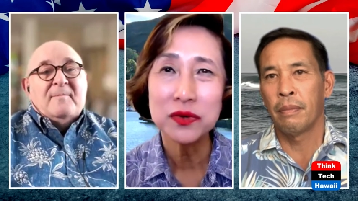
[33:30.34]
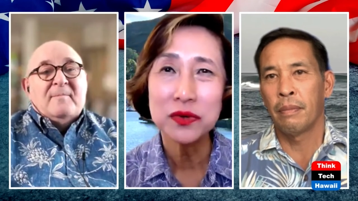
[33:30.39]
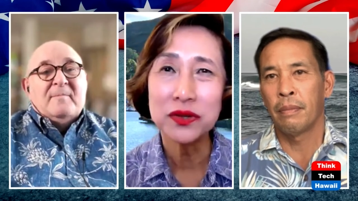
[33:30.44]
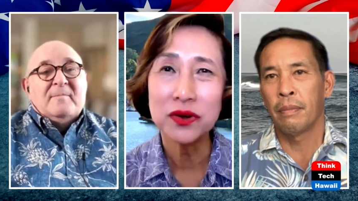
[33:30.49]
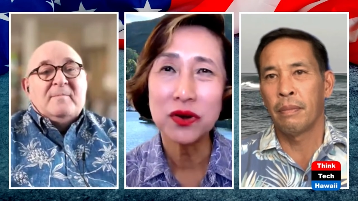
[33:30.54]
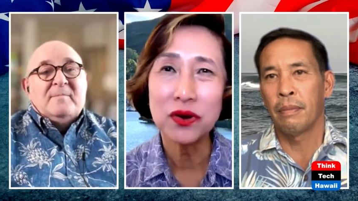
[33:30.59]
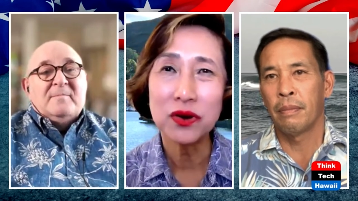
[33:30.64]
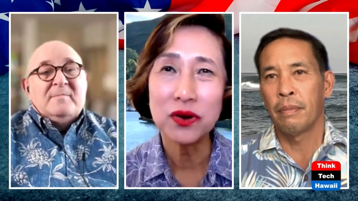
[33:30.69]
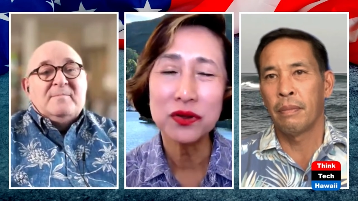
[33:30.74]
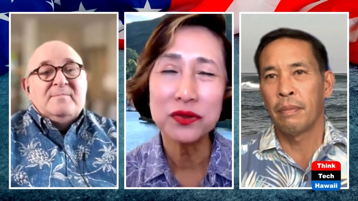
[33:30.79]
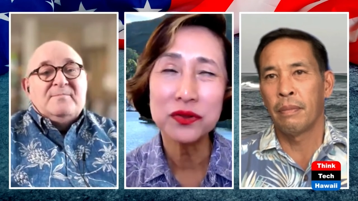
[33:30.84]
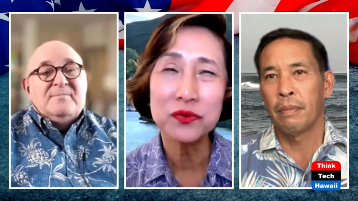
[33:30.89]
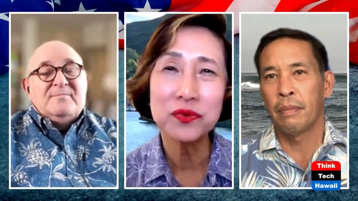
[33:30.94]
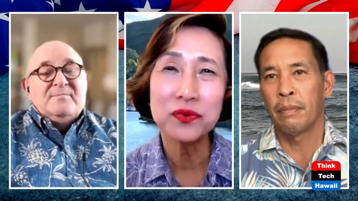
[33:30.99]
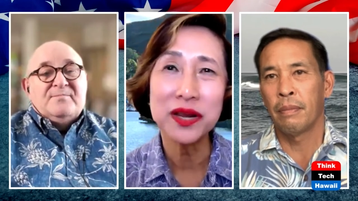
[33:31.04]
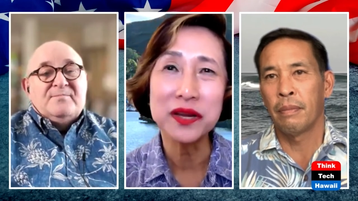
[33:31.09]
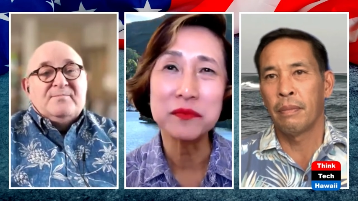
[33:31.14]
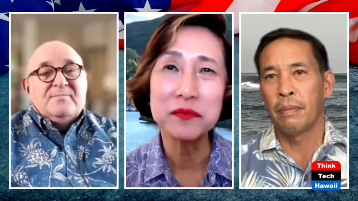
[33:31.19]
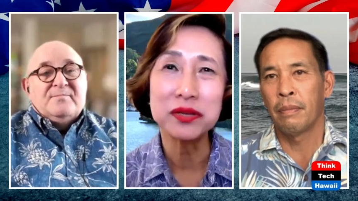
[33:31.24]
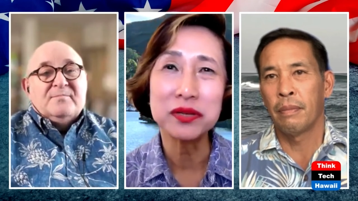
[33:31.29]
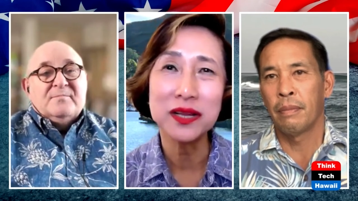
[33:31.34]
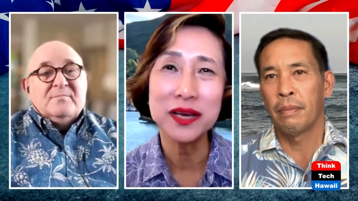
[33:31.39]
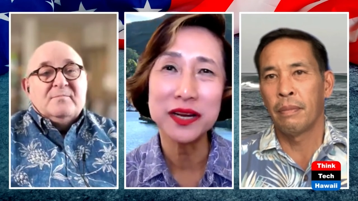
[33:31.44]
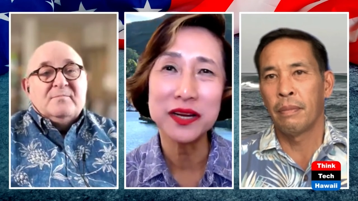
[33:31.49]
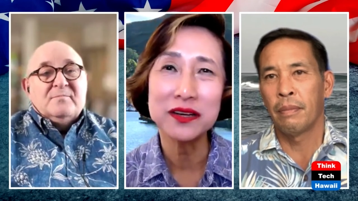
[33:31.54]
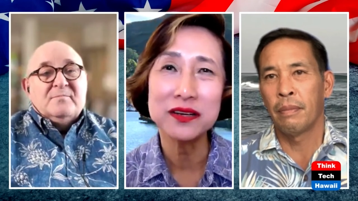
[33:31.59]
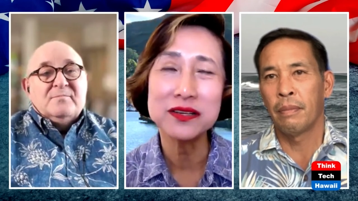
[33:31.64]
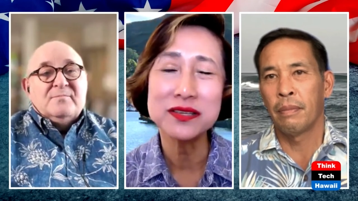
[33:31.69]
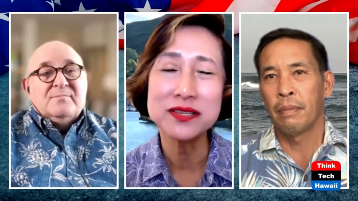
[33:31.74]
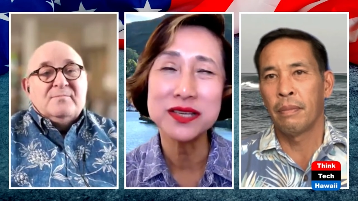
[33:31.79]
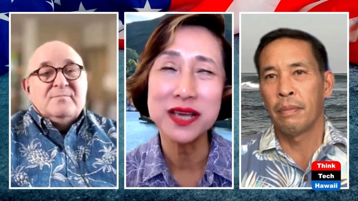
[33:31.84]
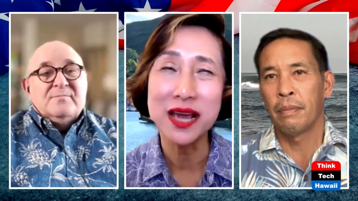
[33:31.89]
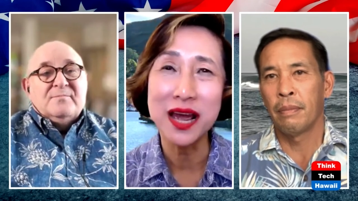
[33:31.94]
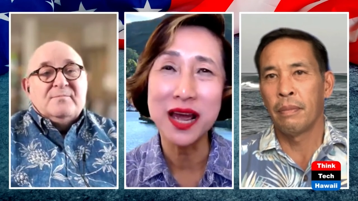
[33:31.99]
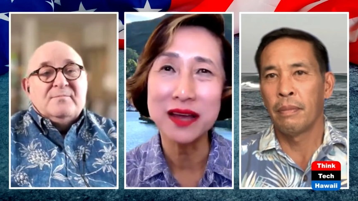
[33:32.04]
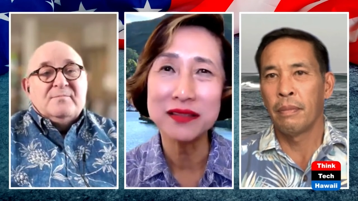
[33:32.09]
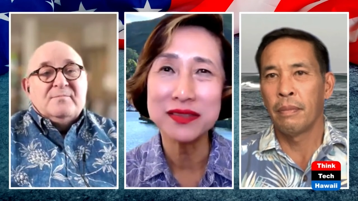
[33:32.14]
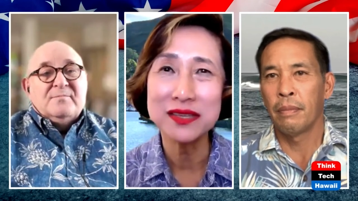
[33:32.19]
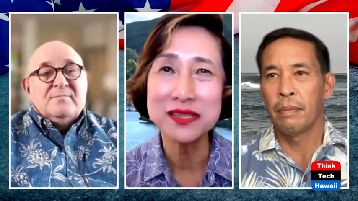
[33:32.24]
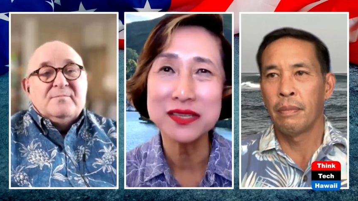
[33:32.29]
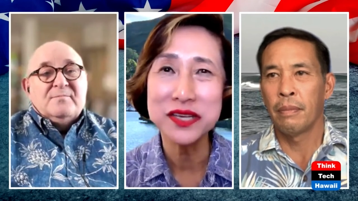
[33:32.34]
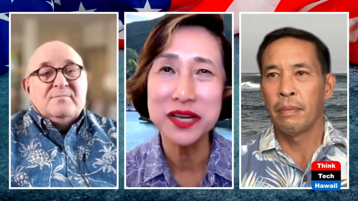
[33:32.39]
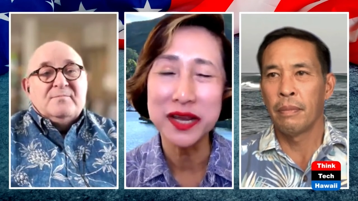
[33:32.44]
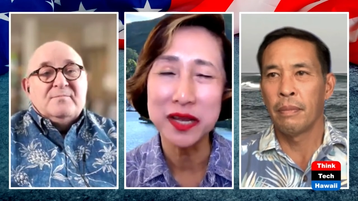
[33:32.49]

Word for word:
Speaker 1: with all the right players at the